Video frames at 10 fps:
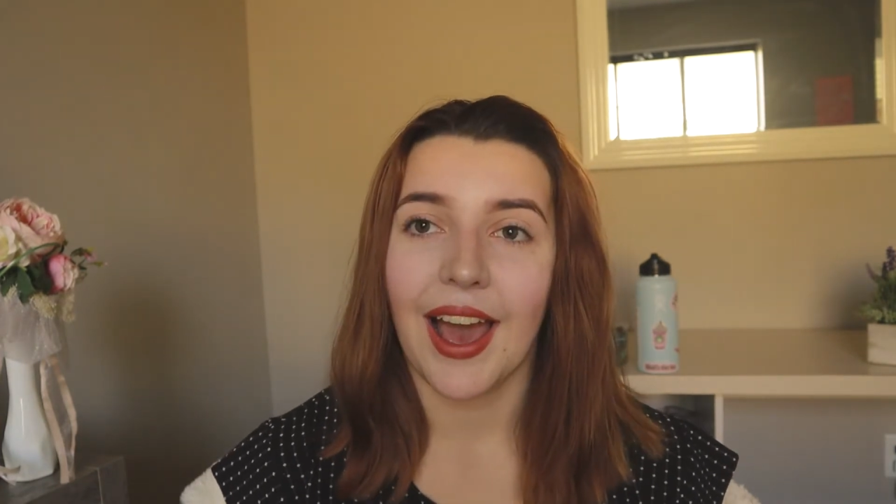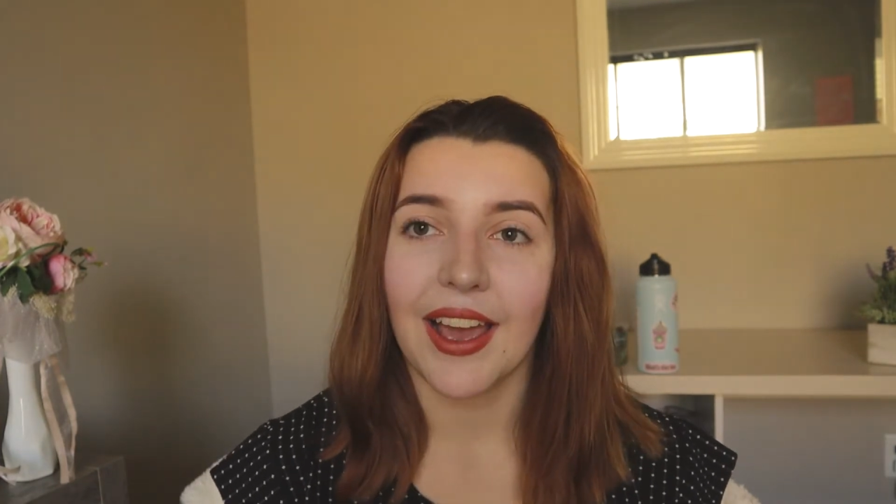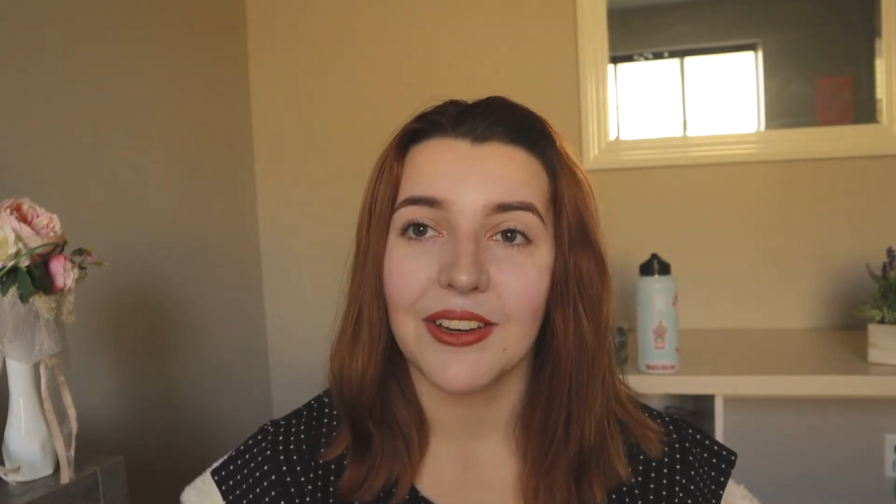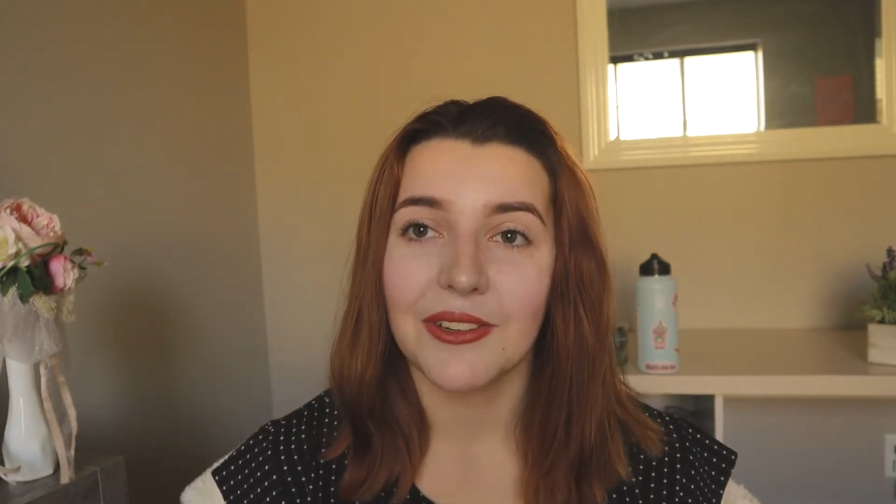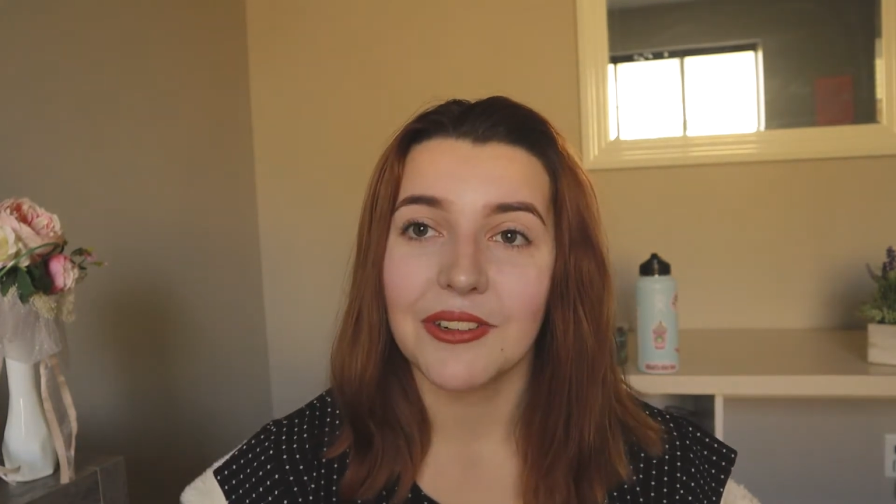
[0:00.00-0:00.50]

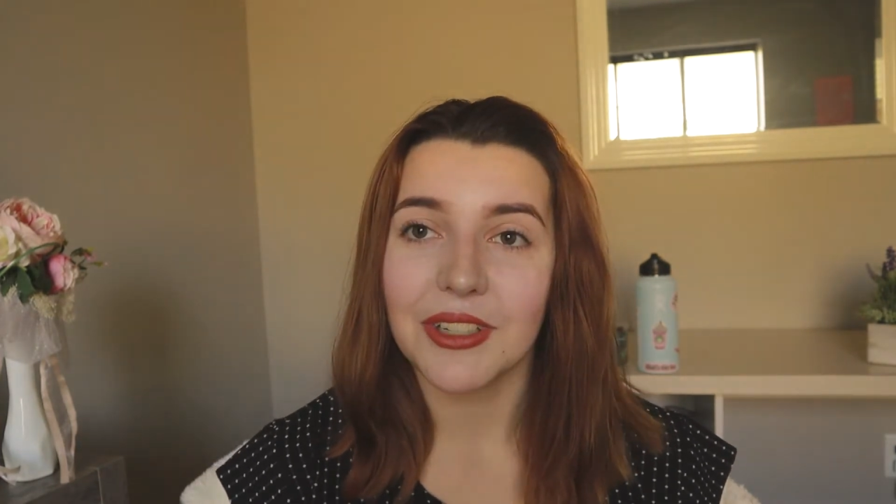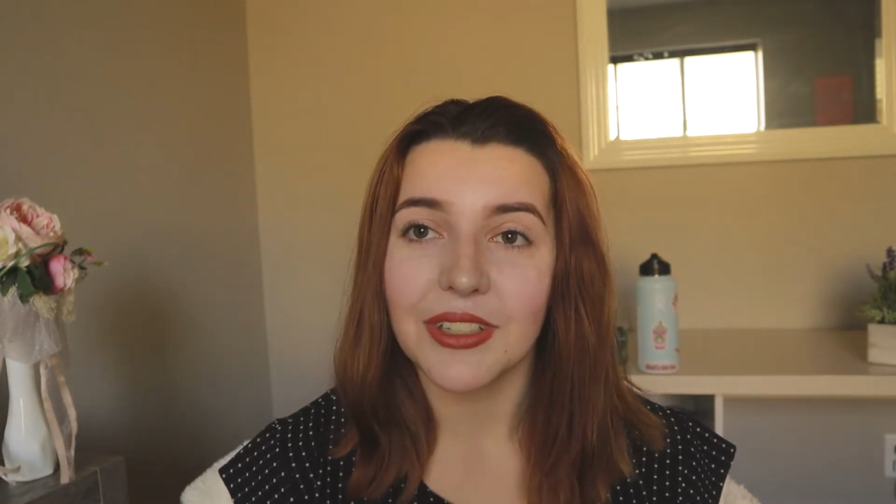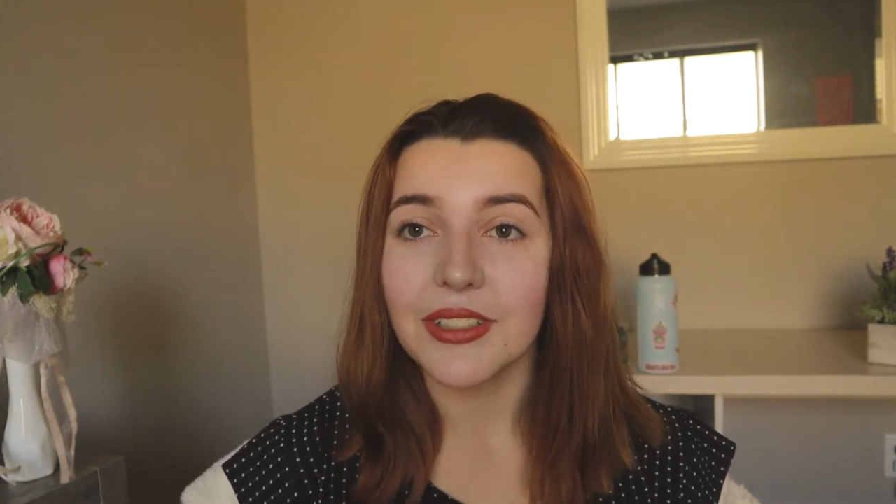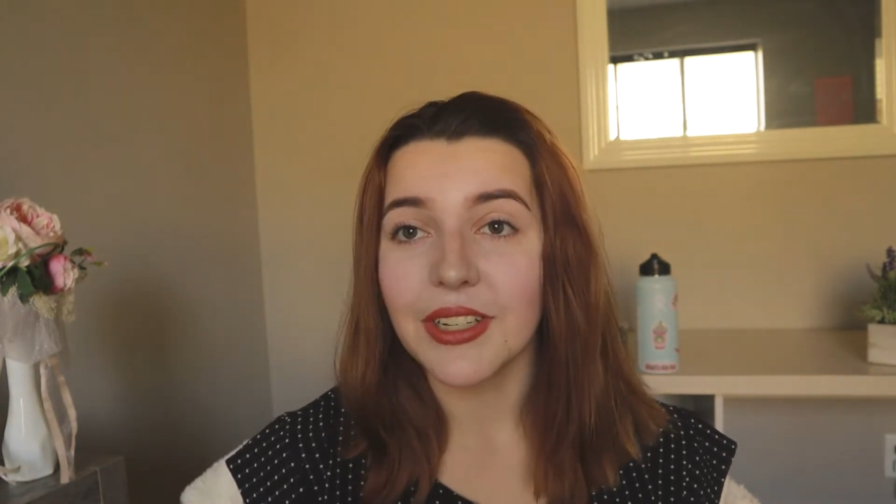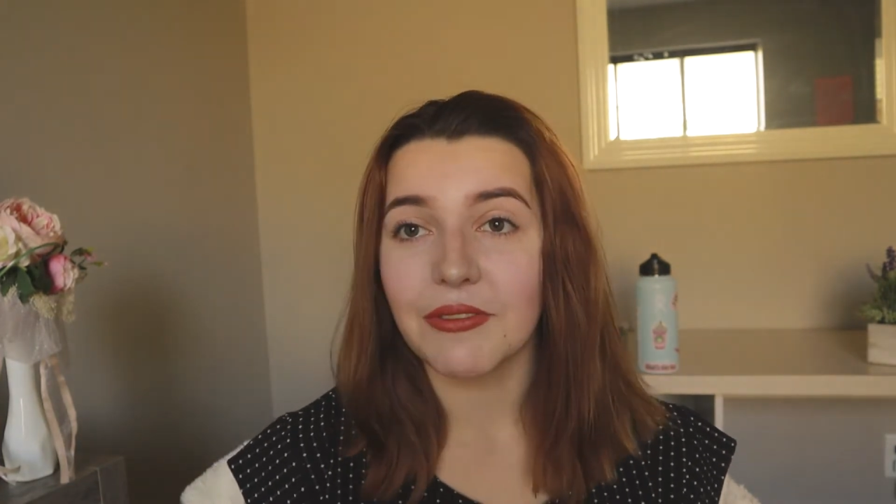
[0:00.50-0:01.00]
I don't
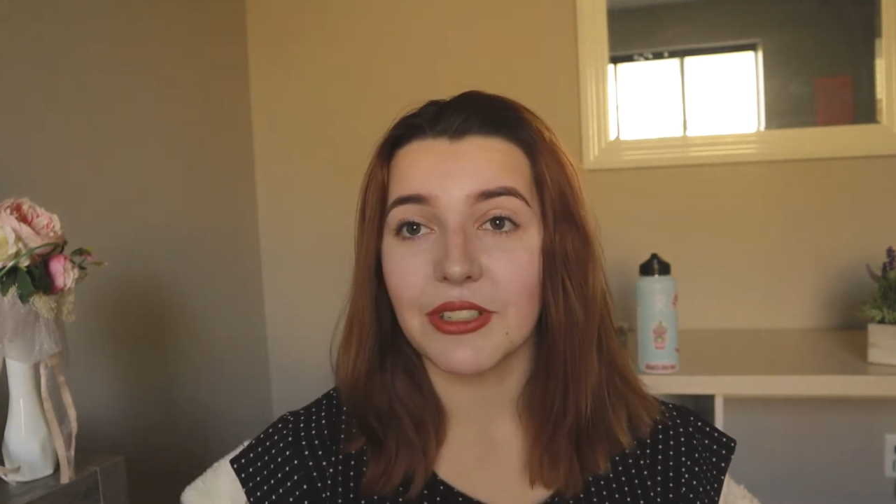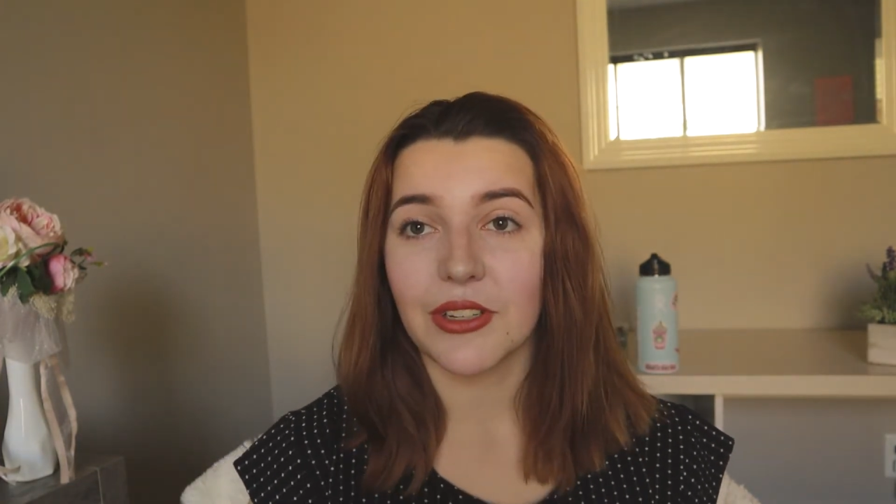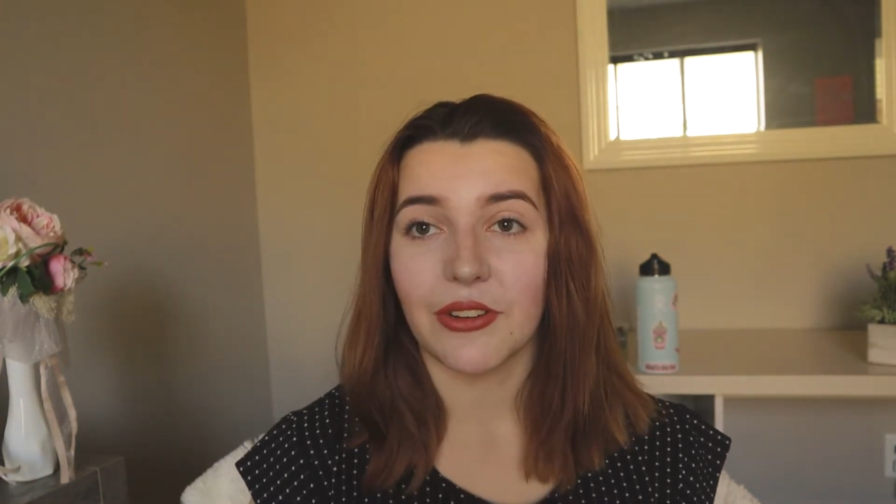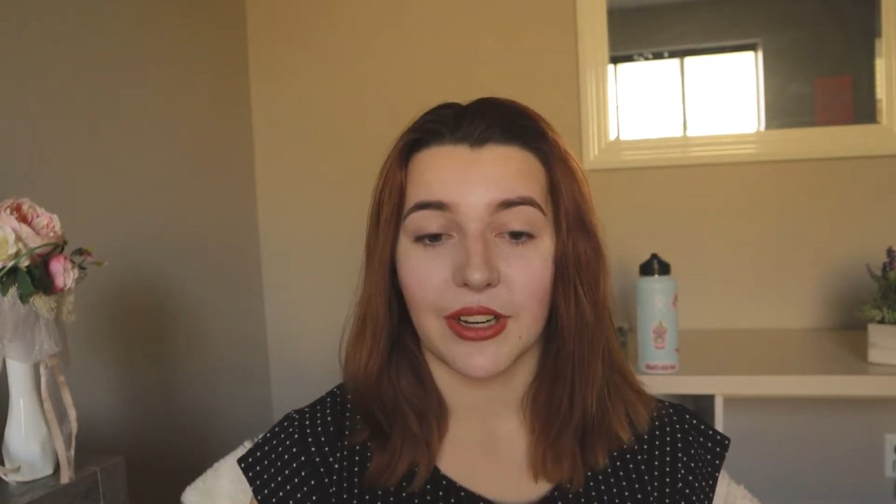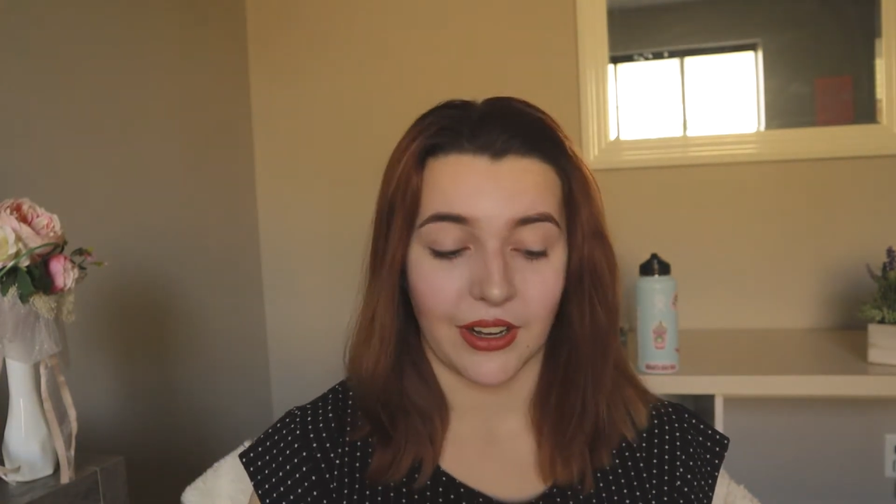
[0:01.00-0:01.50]
understand what's
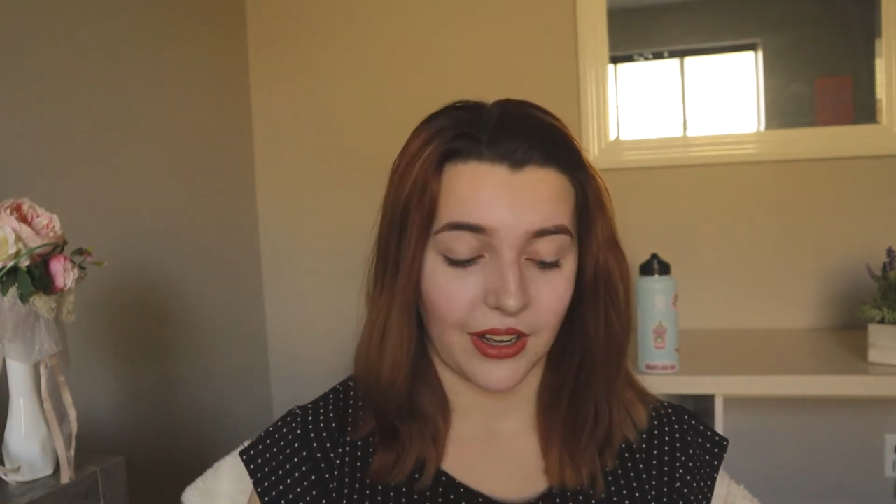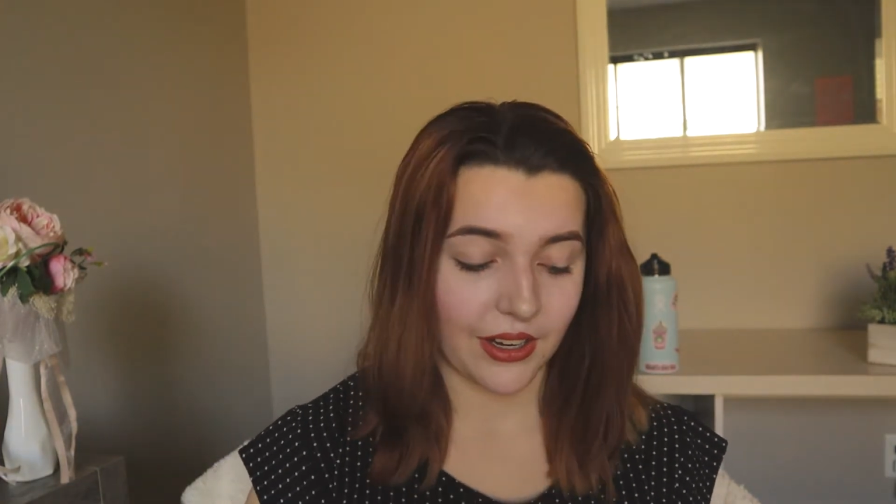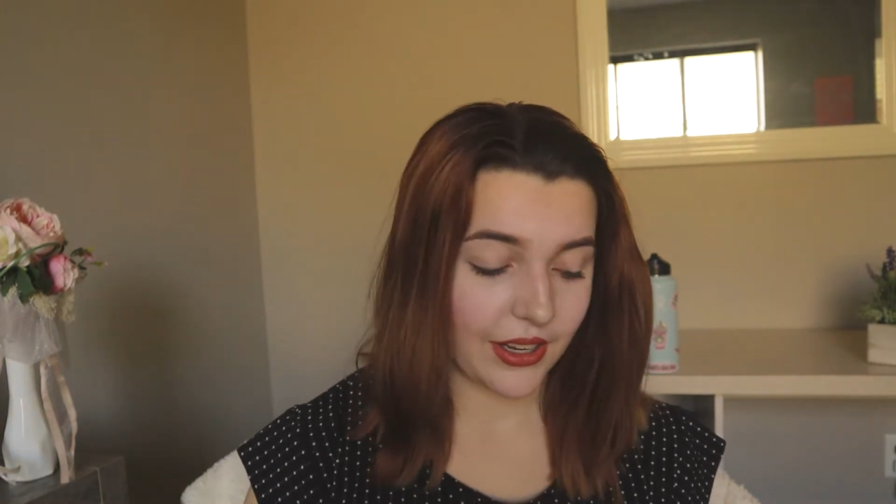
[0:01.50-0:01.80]
going on.